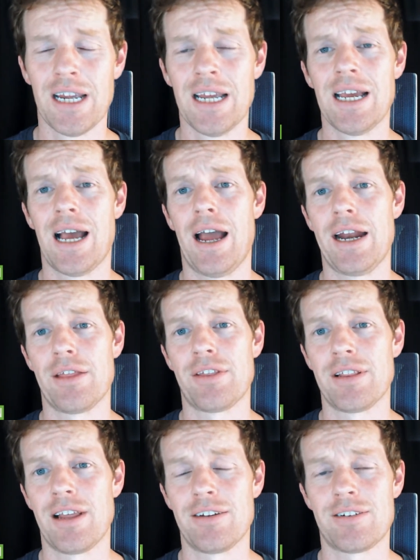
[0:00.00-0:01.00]
and I
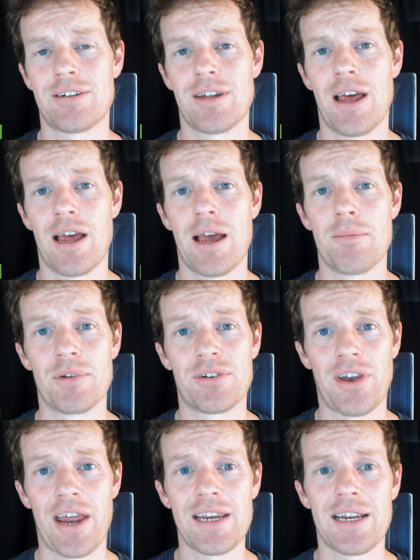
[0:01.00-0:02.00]
think that's a
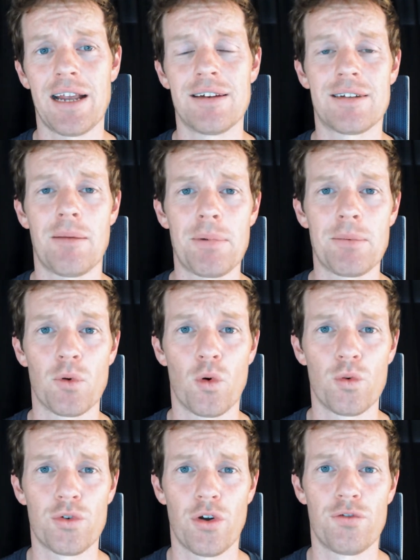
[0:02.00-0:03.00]
mistake. And some people
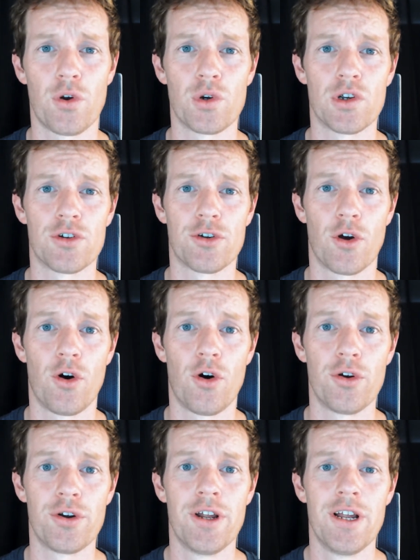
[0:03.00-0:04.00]
also focus
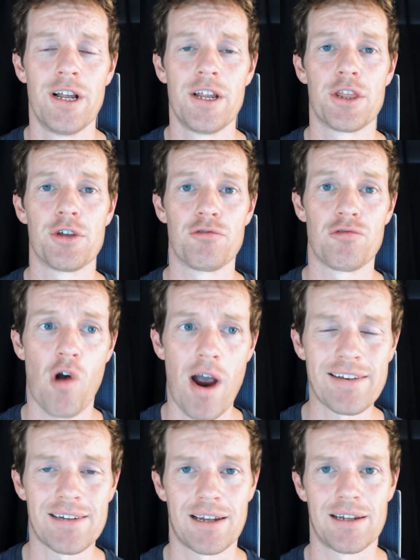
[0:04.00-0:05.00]
on the
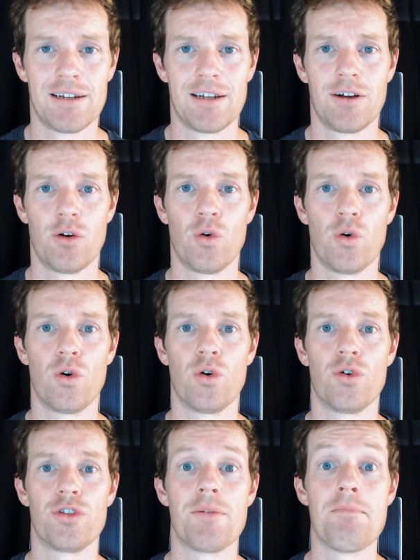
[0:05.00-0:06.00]
writer
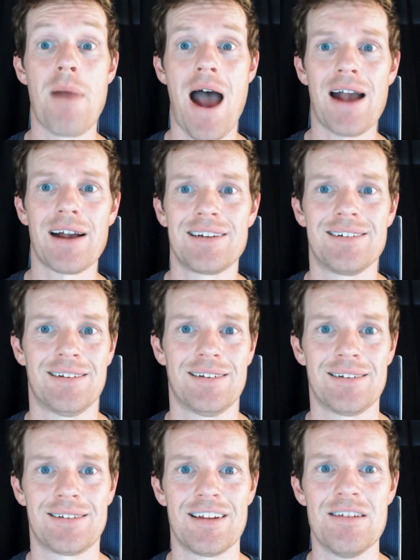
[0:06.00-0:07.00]
or the
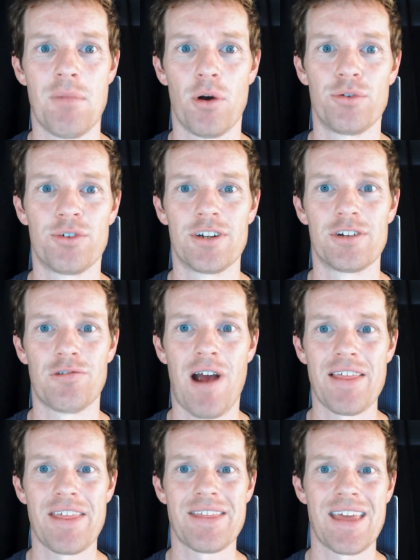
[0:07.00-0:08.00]
marketer's emotions
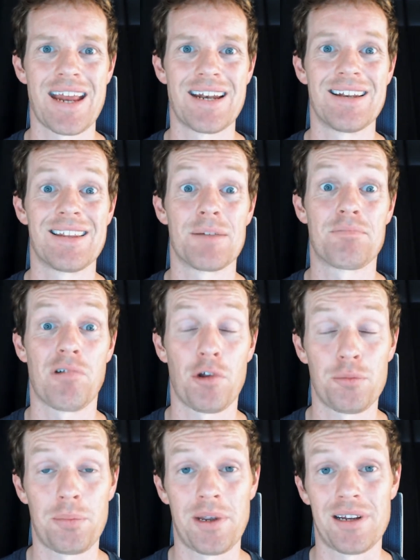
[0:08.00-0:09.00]
rather than the
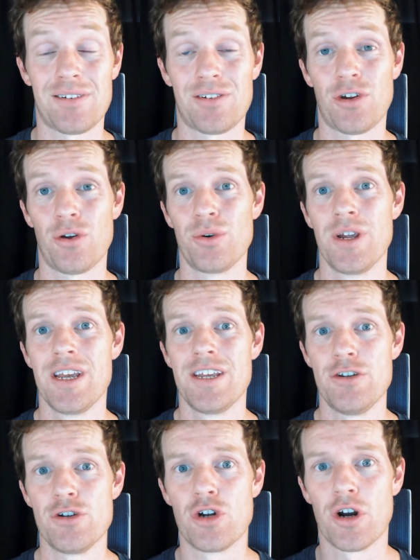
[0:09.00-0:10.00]
prospect. So
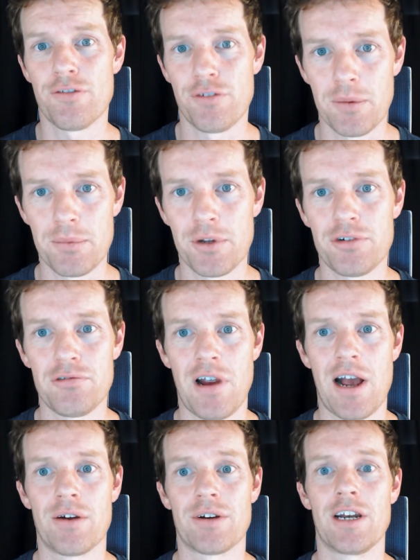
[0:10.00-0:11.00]
you got to flip this
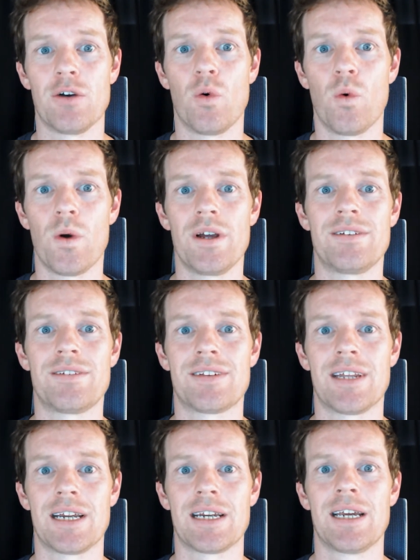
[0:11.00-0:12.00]
around and always
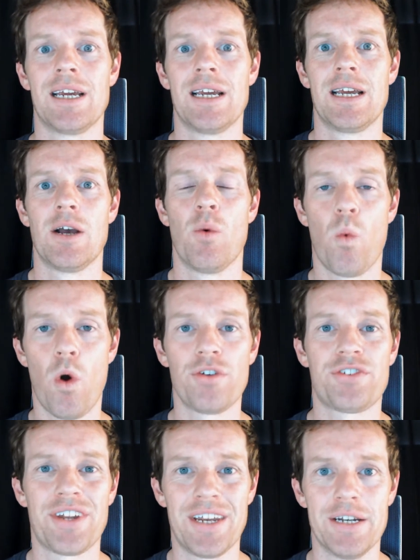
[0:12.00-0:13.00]
think,
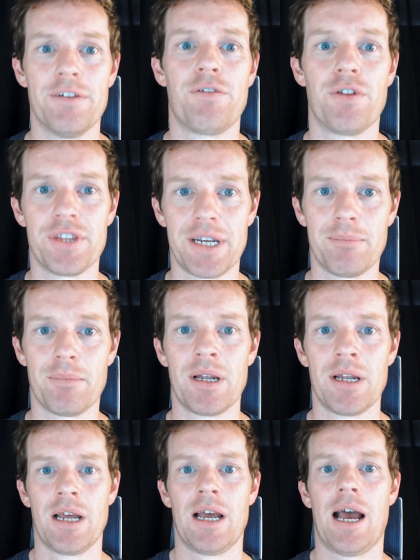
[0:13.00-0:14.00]
what's in it for them?
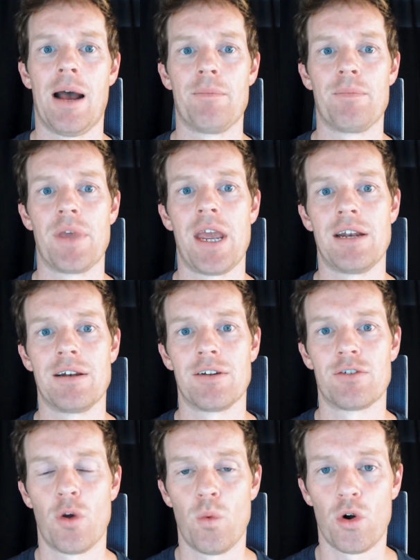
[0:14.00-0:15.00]
And
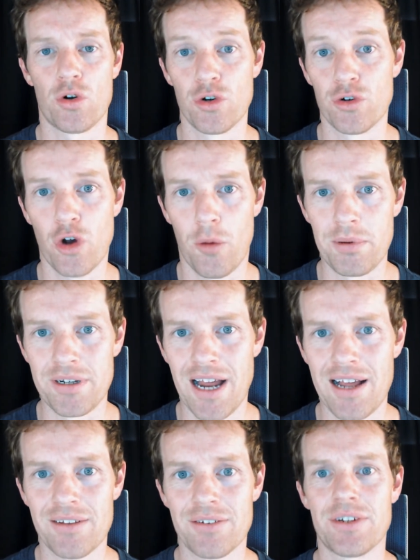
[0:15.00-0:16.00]
so what good copy
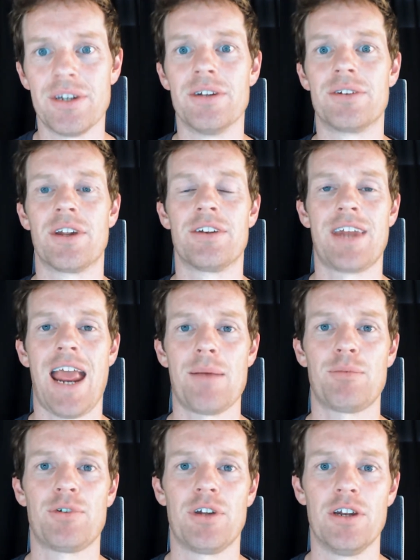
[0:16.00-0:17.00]
does is it
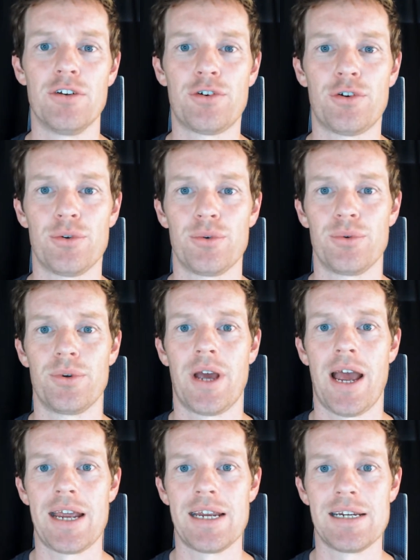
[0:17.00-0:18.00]
taps into
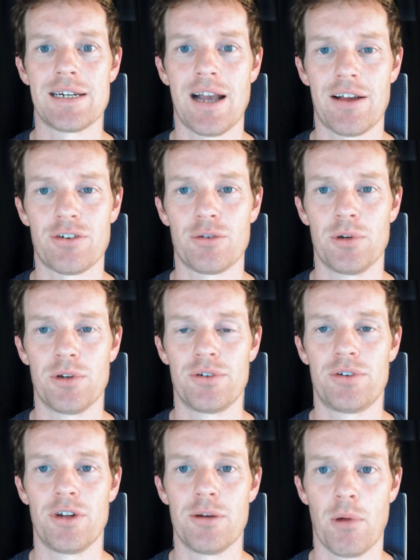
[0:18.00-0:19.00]
a
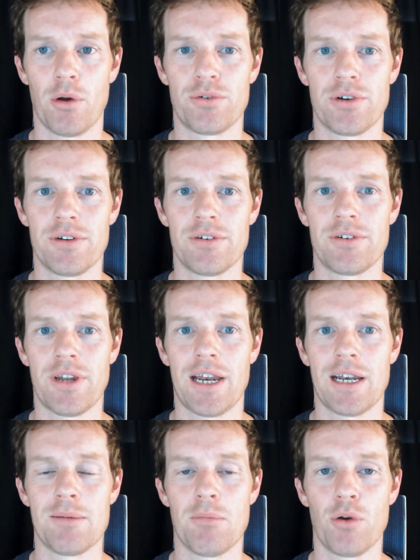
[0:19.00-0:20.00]
customer's emotions,
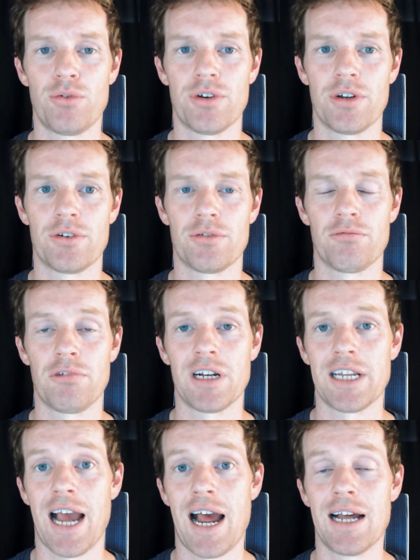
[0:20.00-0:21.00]
and emotions
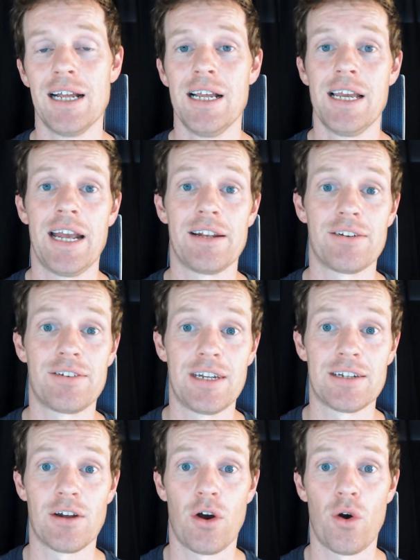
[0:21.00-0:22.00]
really are at the
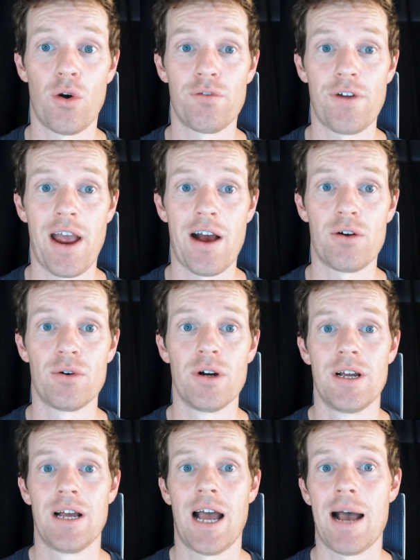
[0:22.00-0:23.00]
center of our
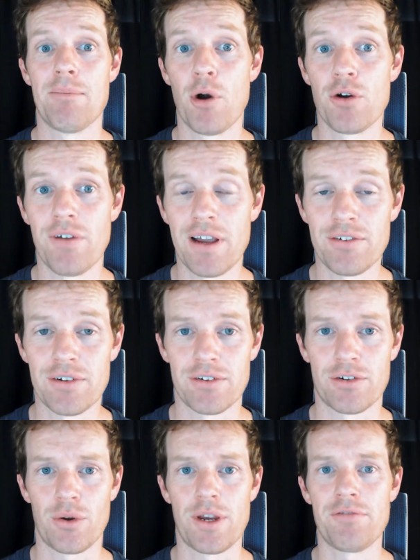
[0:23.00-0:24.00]
motivation.
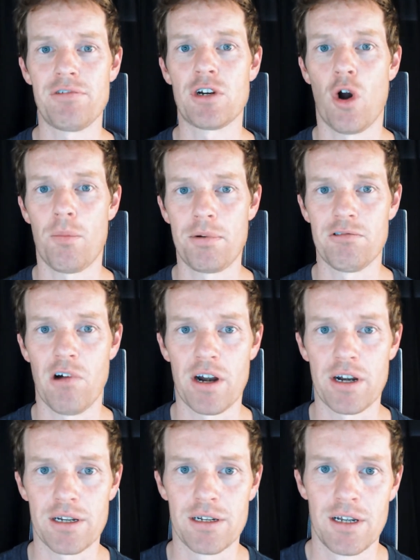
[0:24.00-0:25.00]
So every
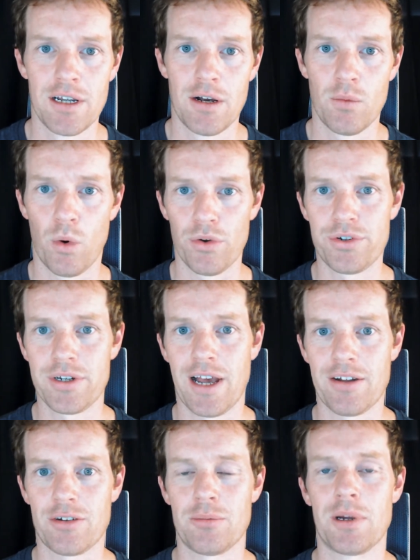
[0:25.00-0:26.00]
copywriter wants a
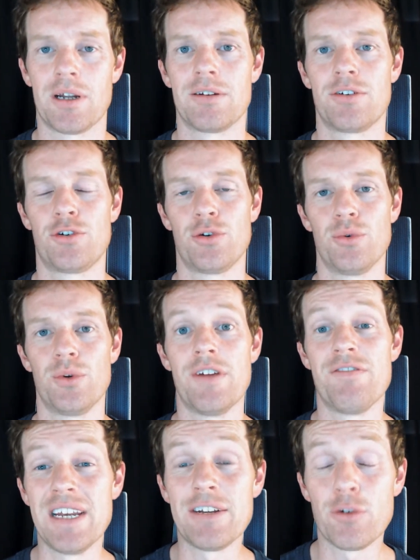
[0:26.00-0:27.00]
customer to
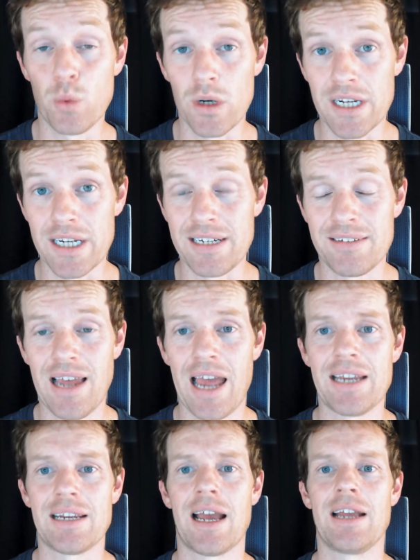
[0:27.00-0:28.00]
eventually
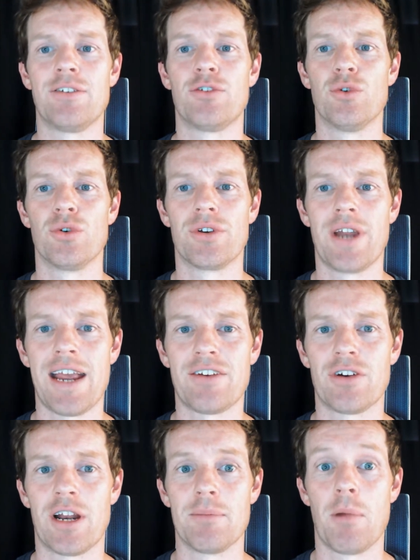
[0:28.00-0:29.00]
take a certain
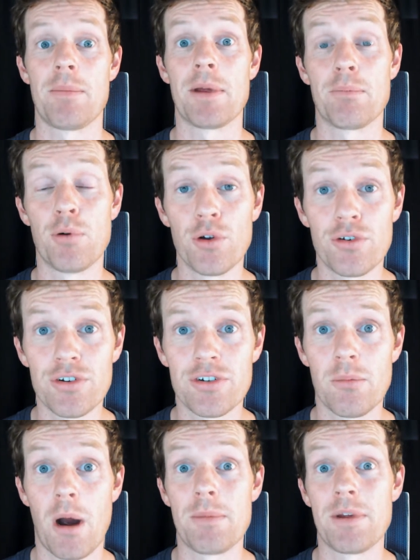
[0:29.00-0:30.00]
action, and it might be a purchase,
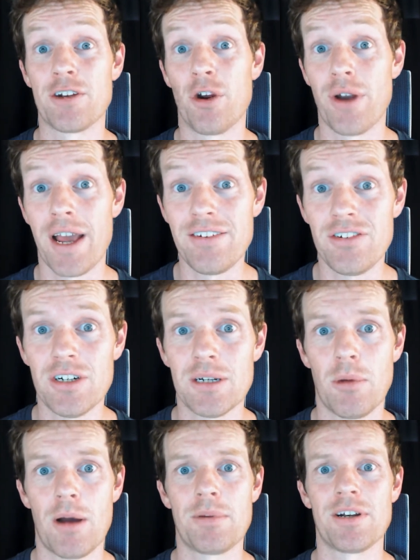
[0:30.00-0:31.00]
it might be a donation, it
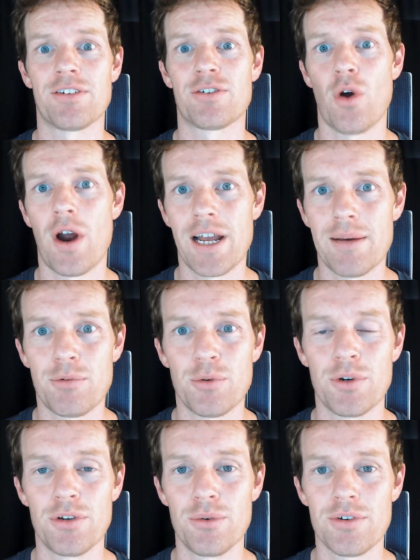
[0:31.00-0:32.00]
might be to sign up to
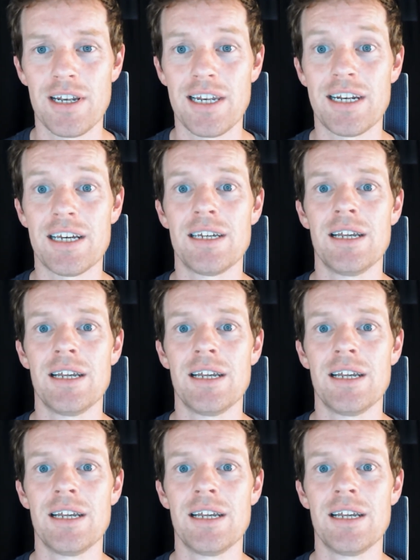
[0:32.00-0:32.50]
a newsletter.